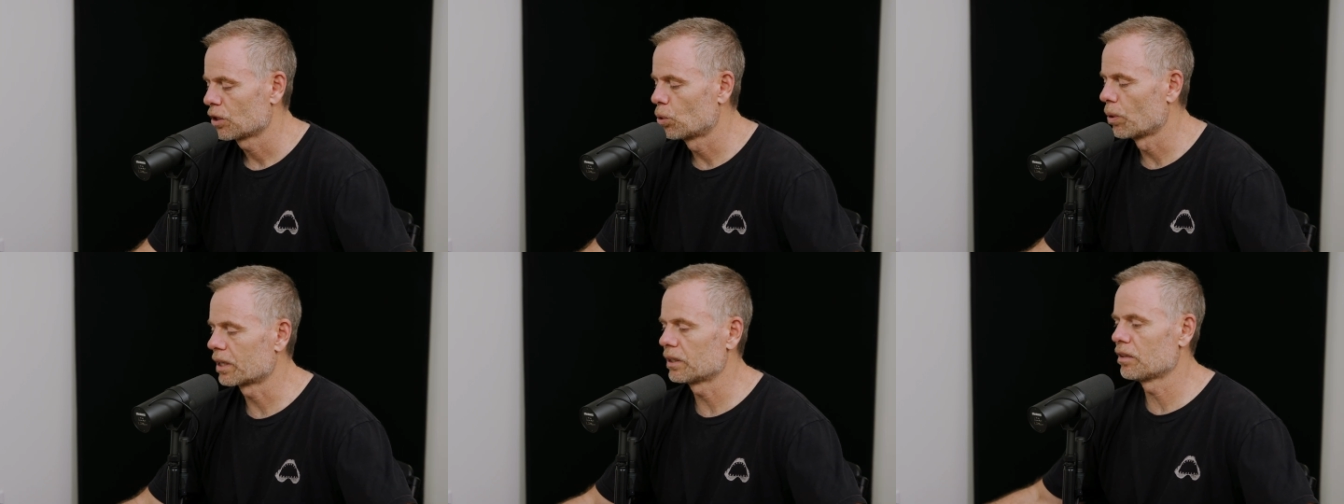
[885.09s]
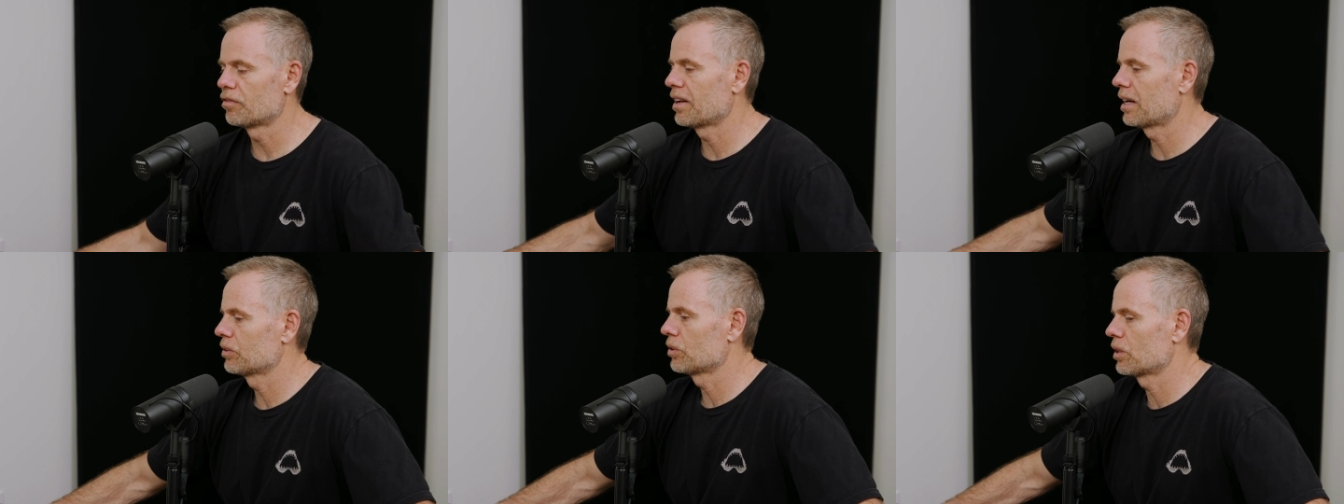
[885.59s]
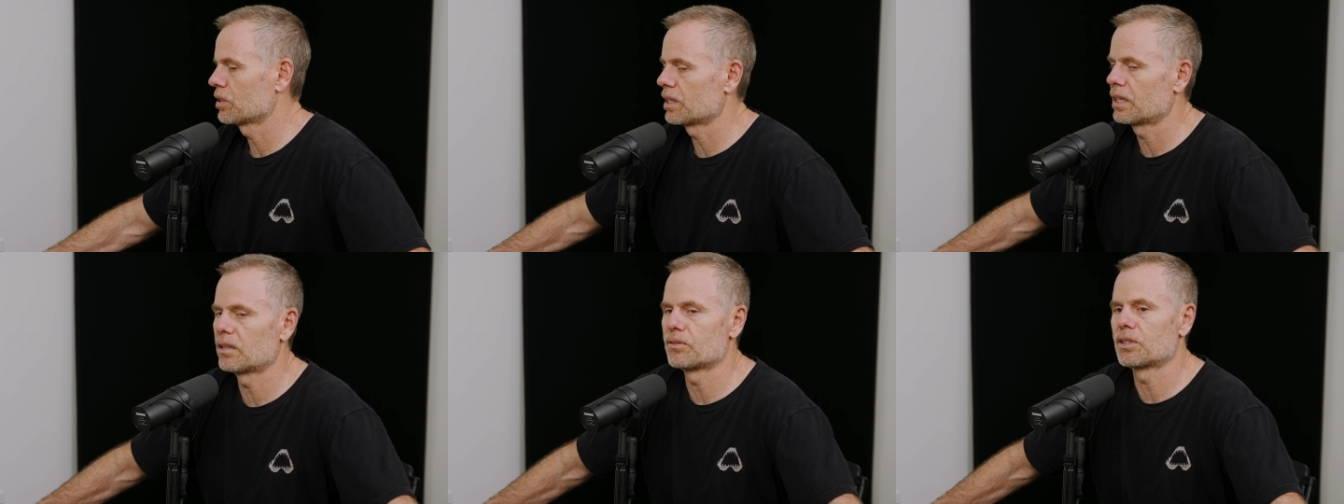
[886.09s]
quickly found
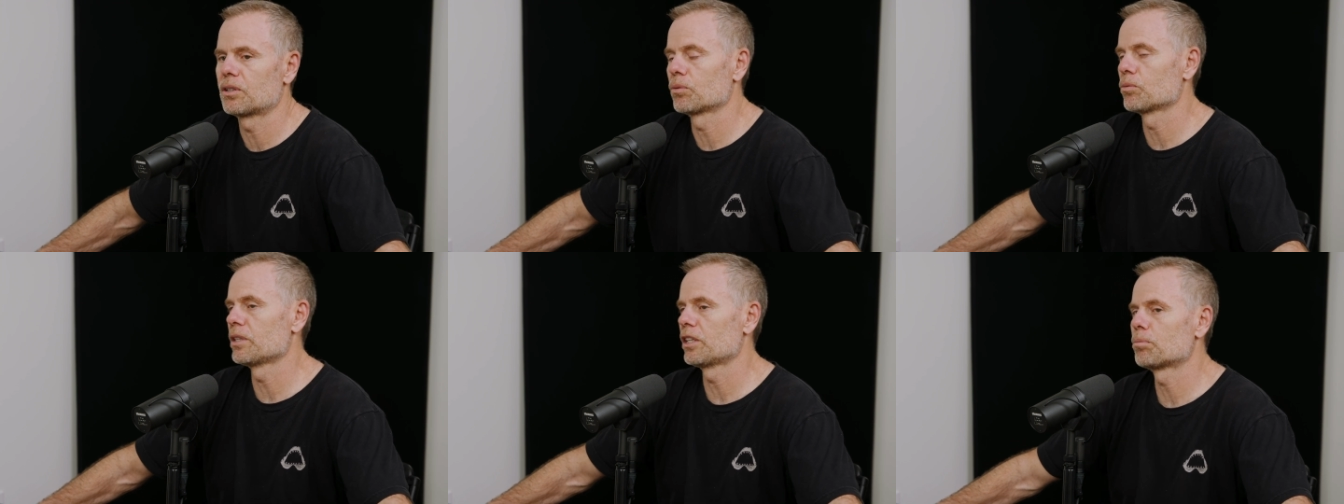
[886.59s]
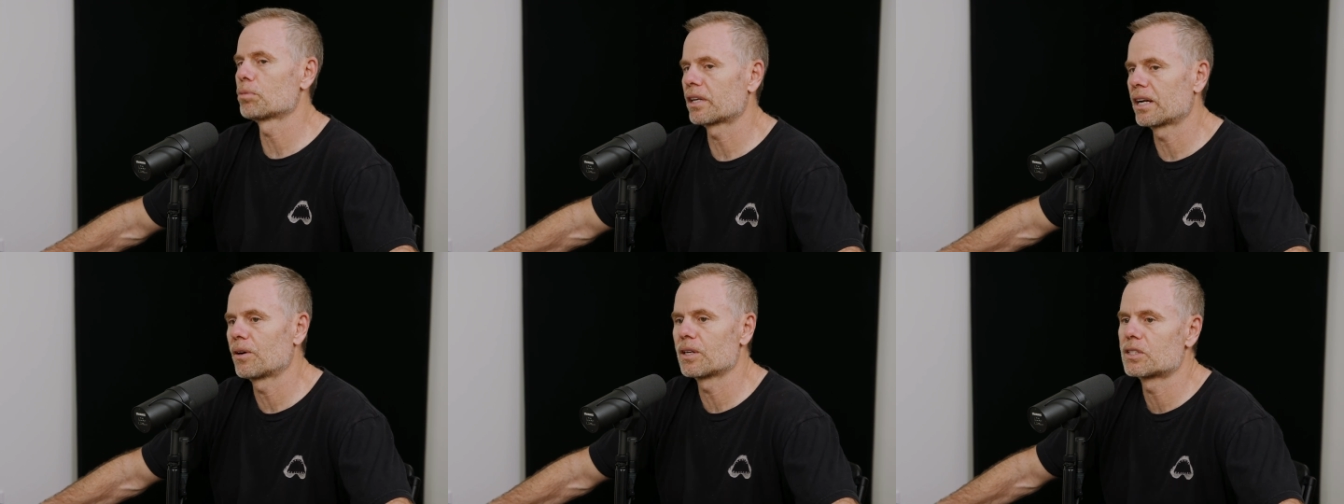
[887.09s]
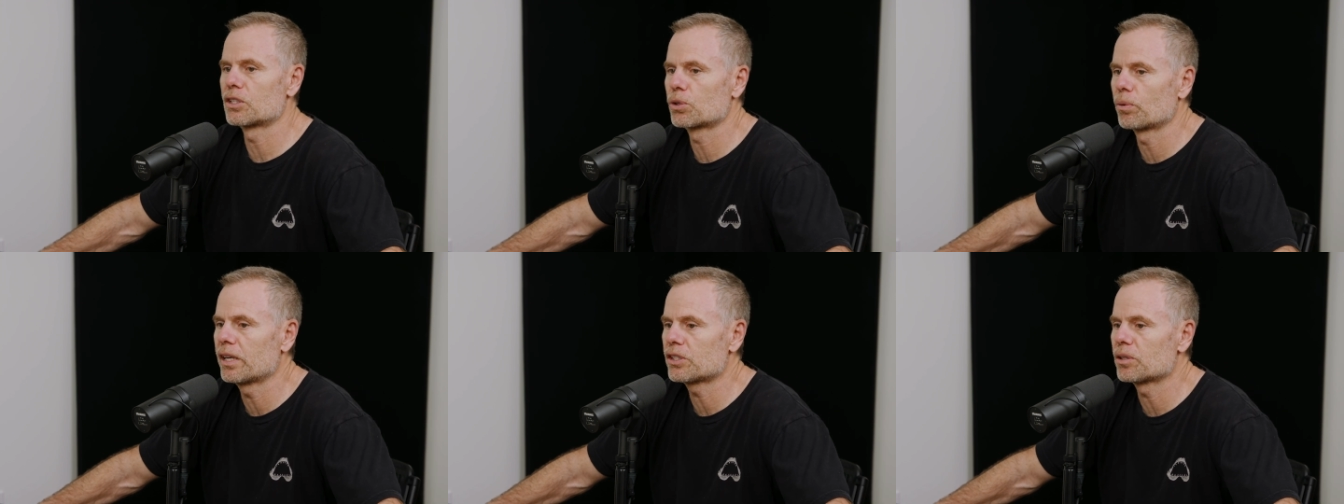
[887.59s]
ourselves in a really precarious
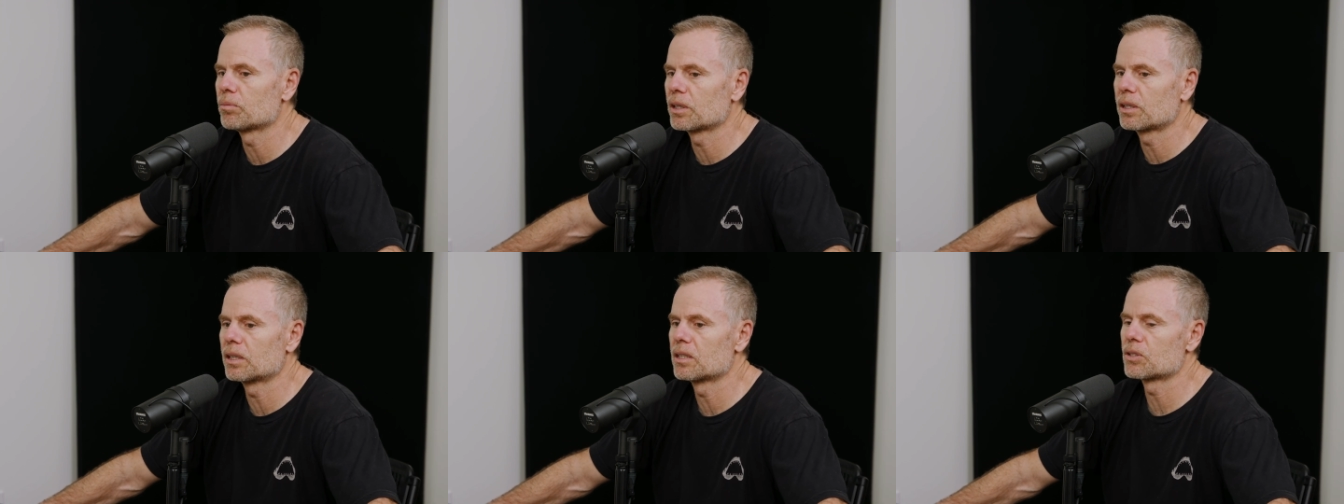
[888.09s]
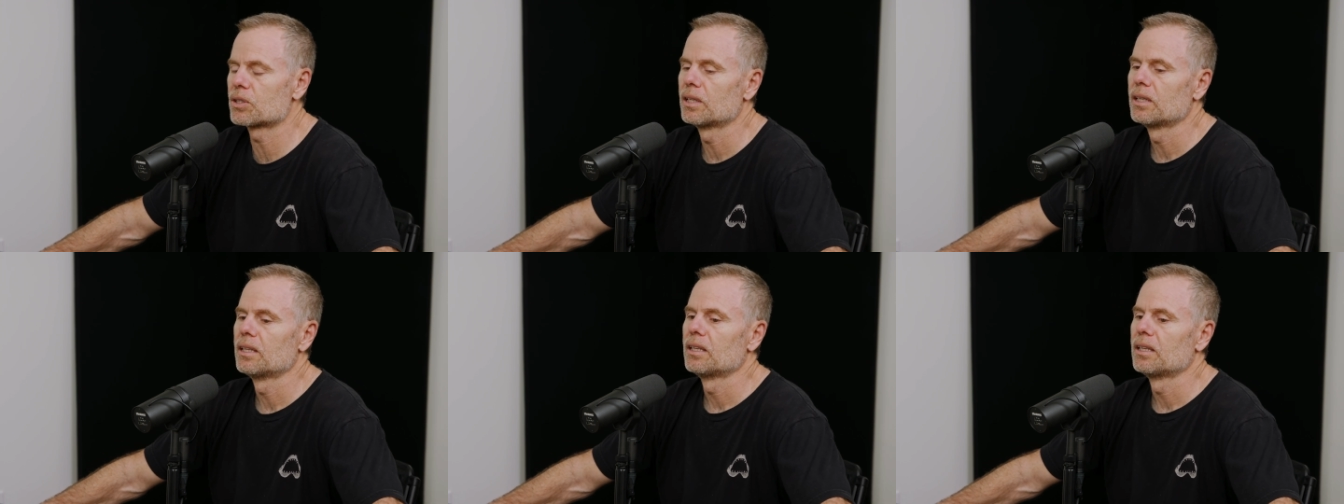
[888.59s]
situation because